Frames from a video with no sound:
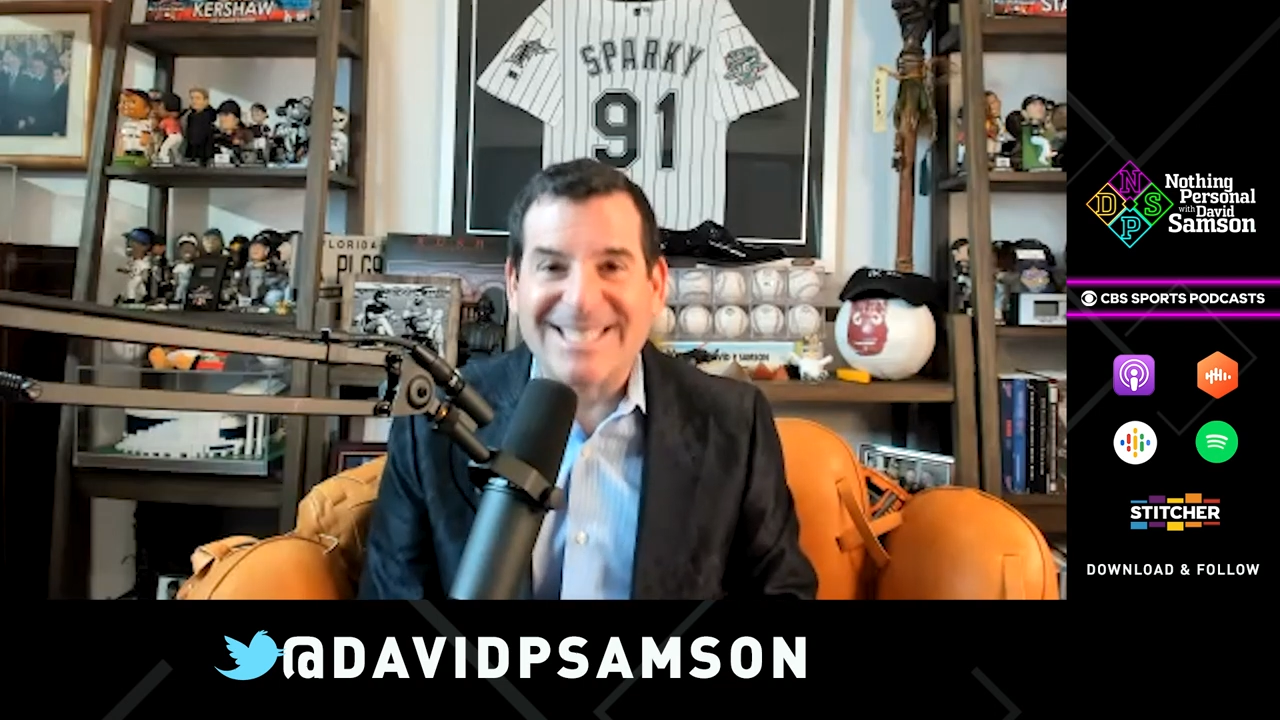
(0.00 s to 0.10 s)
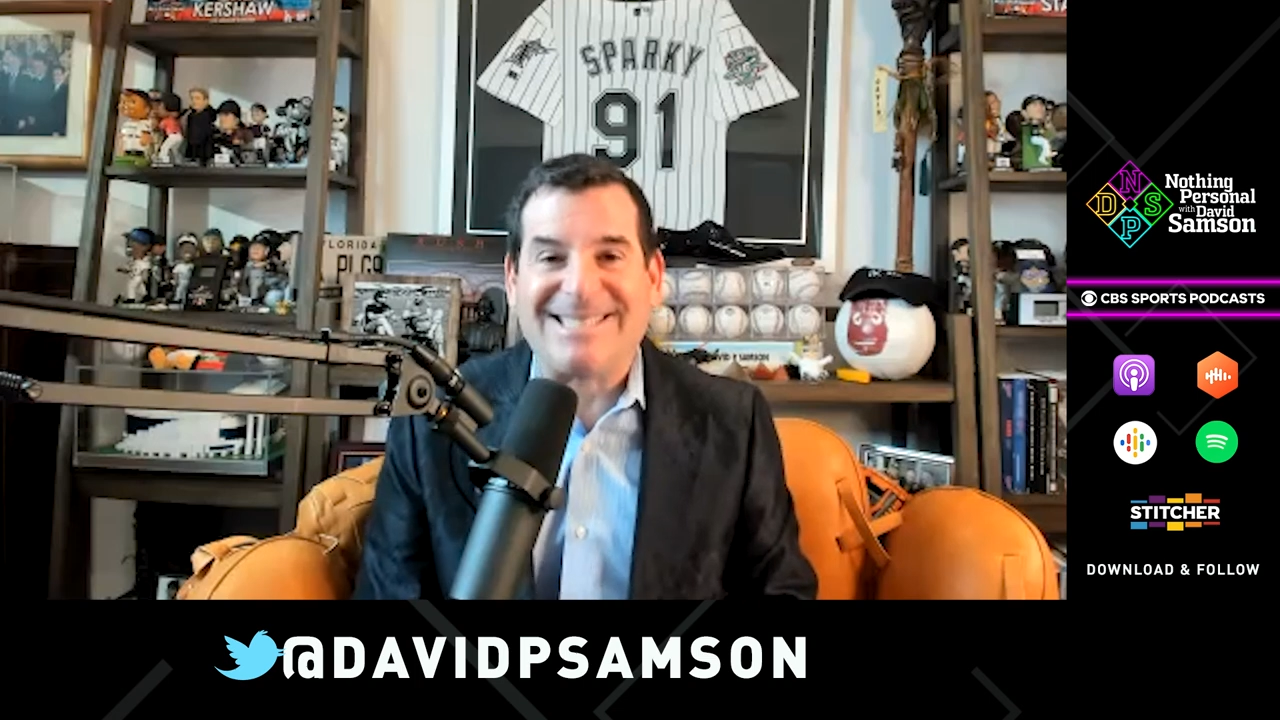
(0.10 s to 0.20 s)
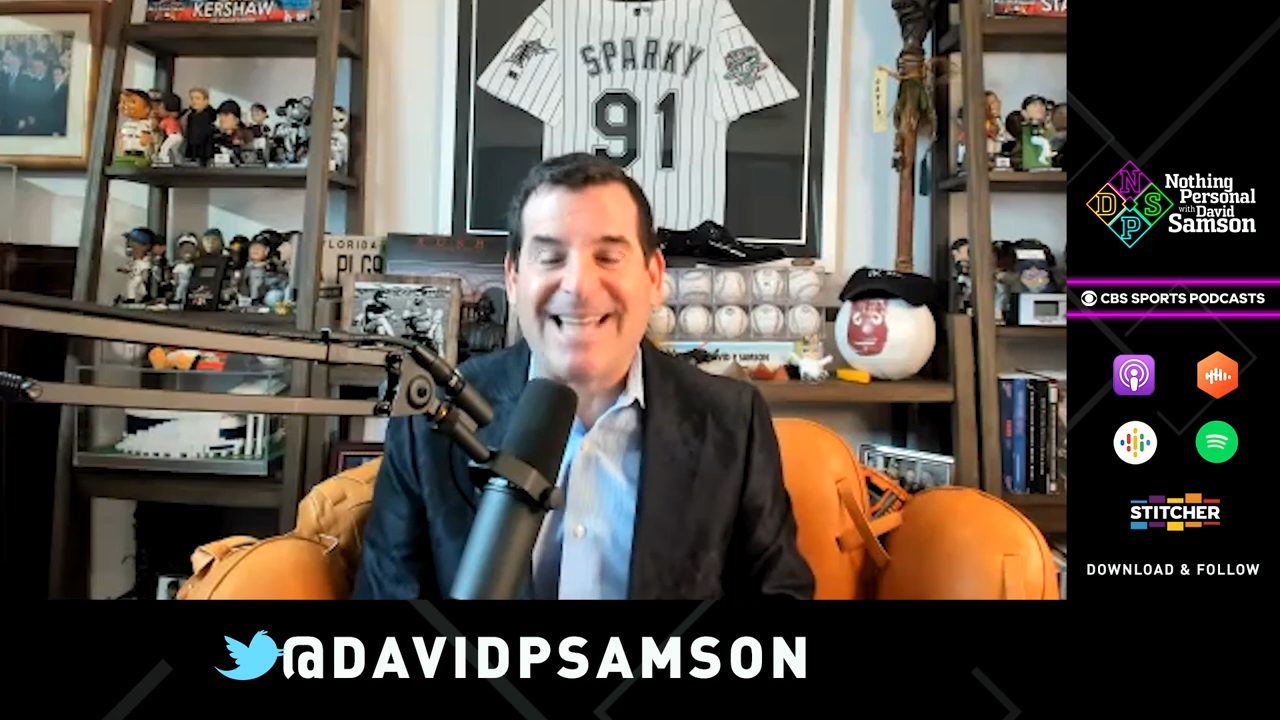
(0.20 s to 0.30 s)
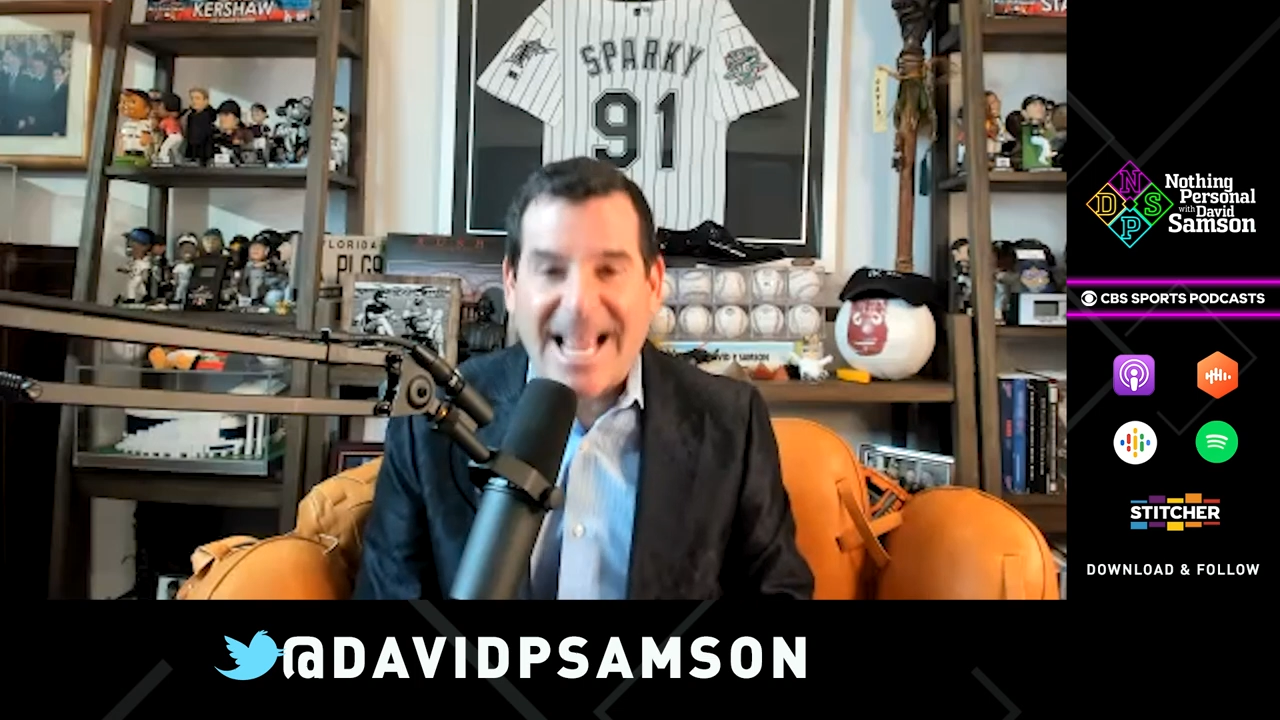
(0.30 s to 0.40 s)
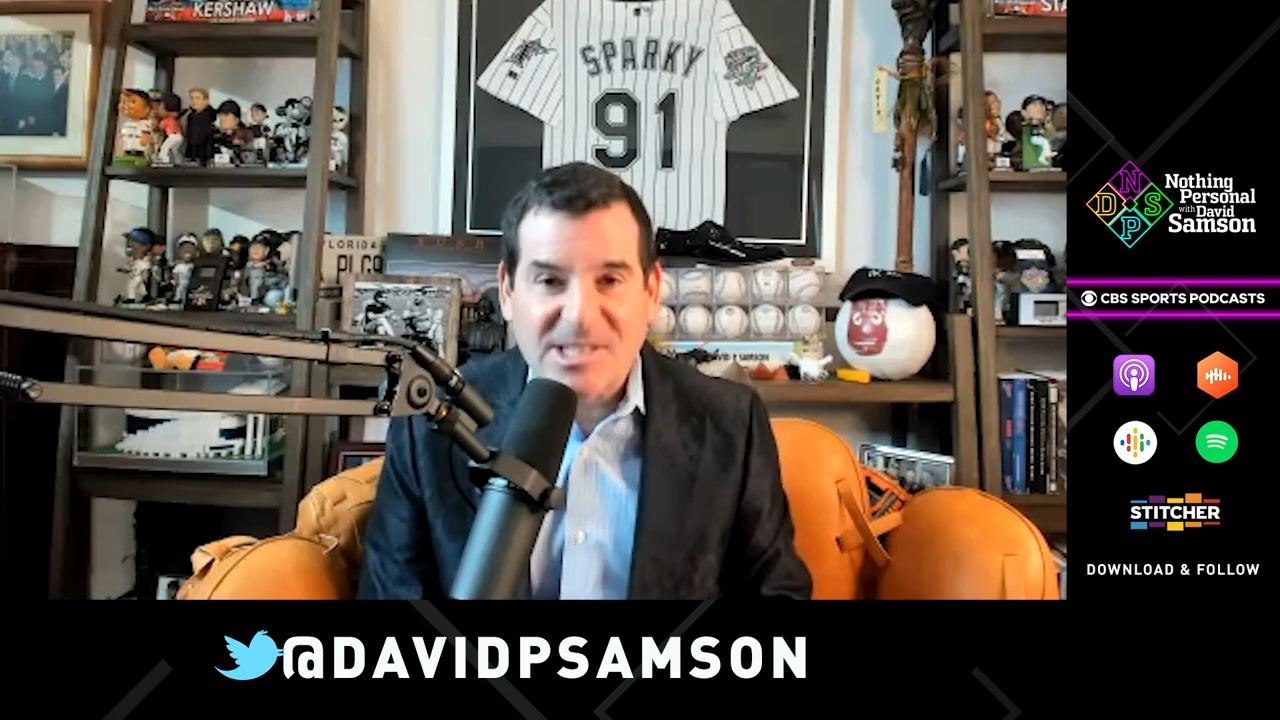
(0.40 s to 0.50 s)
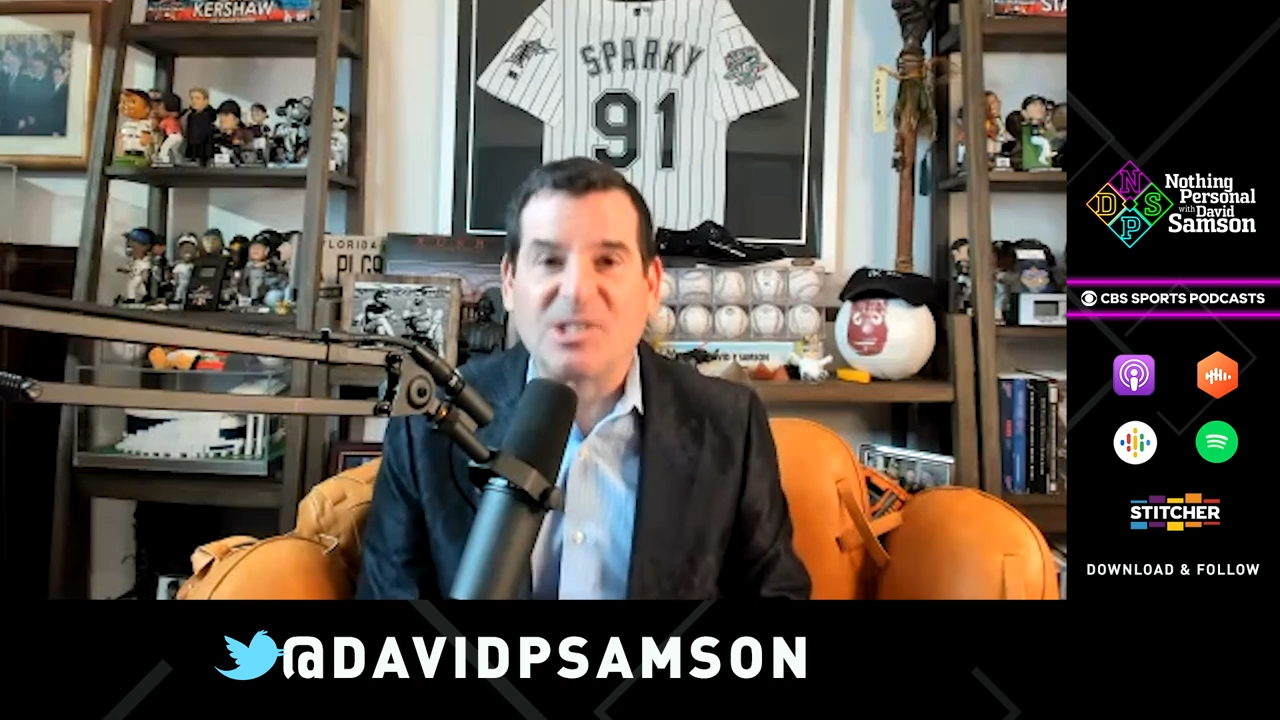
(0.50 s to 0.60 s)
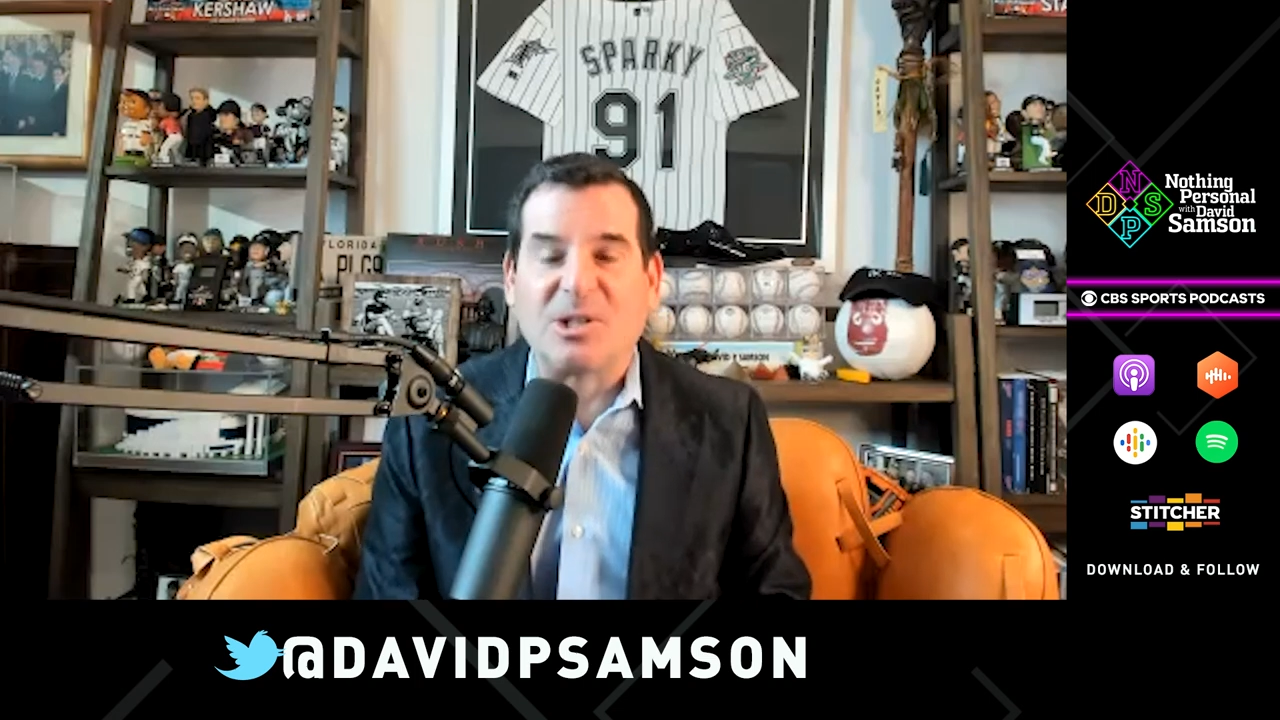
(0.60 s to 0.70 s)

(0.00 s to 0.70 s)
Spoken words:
text